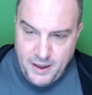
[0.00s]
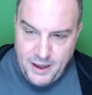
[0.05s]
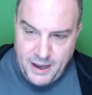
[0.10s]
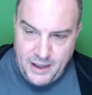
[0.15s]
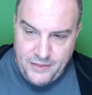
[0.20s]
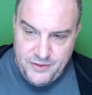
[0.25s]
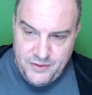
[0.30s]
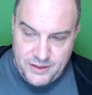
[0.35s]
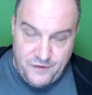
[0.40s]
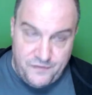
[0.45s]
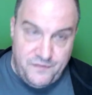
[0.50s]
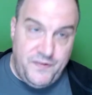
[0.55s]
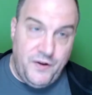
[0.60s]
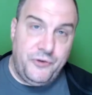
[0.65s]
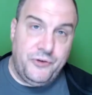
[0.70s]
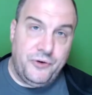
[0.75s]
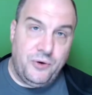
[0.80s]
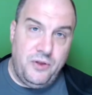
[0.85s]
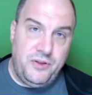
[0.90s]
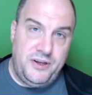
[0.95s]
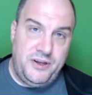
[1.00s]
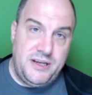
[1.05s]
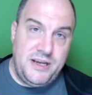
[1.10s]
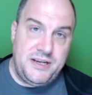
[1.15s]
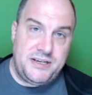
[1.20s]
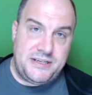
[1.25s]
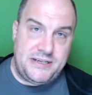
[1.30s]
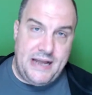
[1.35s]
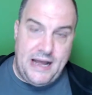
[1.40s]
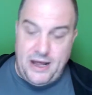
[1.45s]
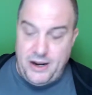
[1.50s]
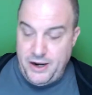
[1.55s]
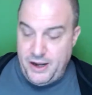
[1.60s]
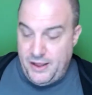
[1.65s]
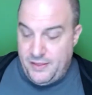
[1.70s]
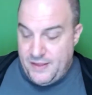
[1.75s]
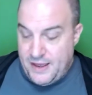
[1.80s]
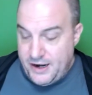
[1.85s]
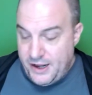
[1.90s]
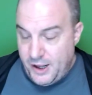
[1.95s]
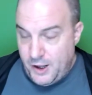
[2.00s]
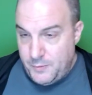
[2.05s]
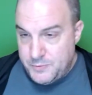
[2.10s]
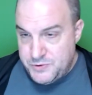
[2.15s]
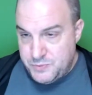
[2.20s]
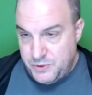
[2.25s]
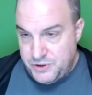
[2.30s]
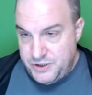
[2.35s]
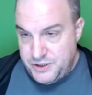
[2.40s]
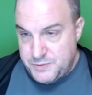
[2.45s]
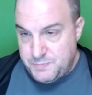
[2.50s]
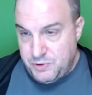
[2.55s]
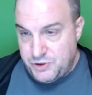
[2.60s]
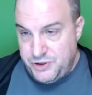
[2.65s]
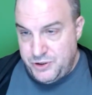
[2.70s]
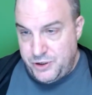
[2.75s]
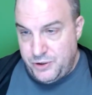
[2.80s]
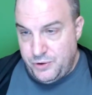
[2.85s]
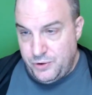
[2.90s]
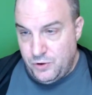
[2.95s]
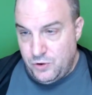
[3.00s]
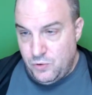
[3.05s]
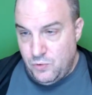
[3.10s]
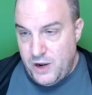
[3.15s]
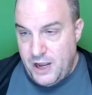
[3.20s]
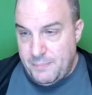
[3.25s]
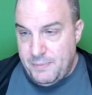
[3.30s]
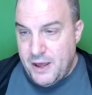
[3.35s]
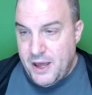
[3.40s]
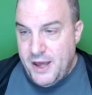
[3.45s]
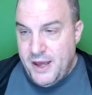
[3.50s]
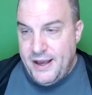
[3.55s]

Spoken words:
and then they filter all the yeast out, and that helps with this particular grape.